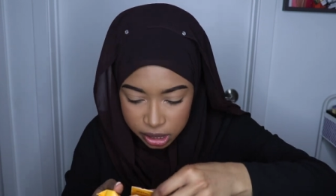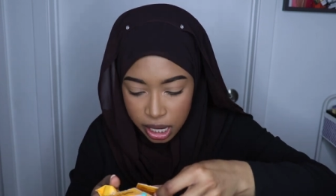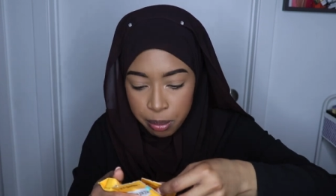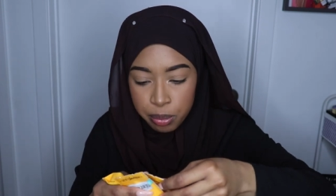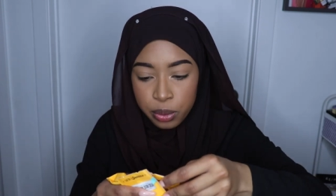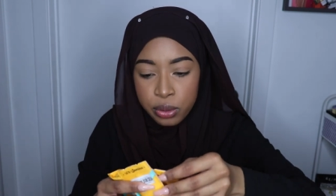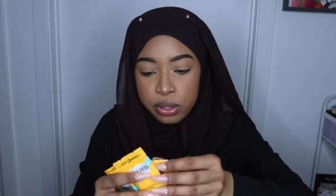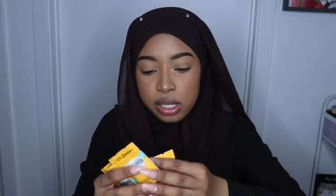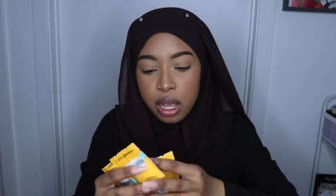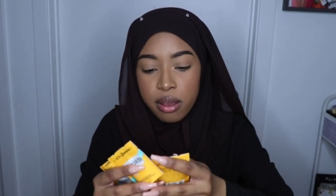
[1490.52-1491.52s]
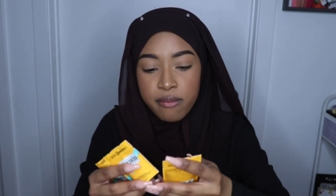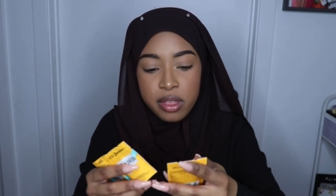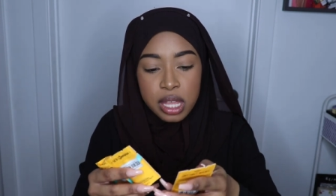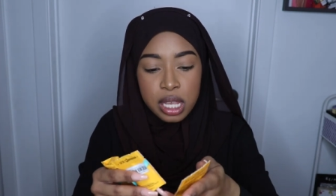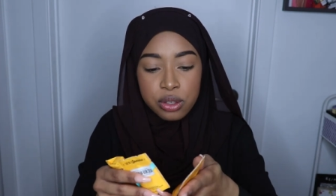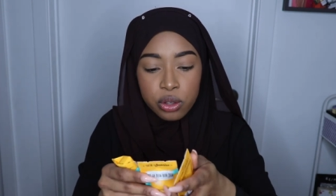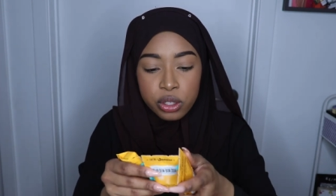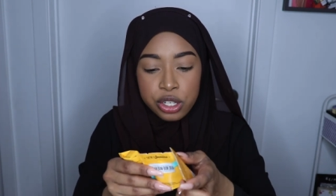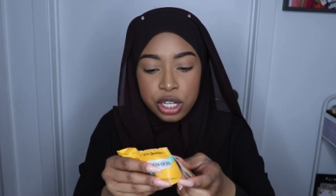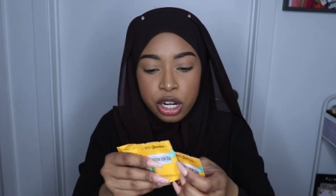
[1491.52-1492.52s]
samples of the Sol
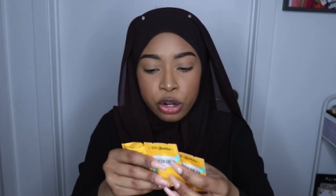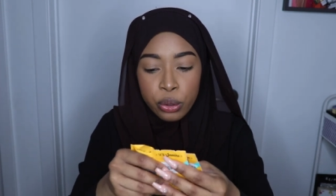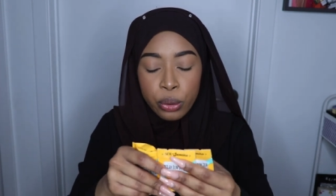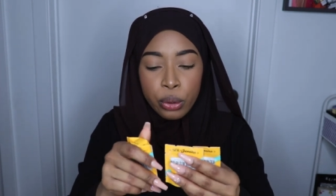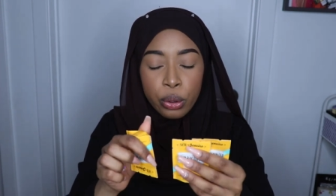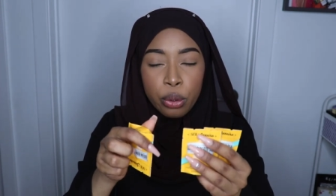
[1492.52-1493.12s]
de Janeiro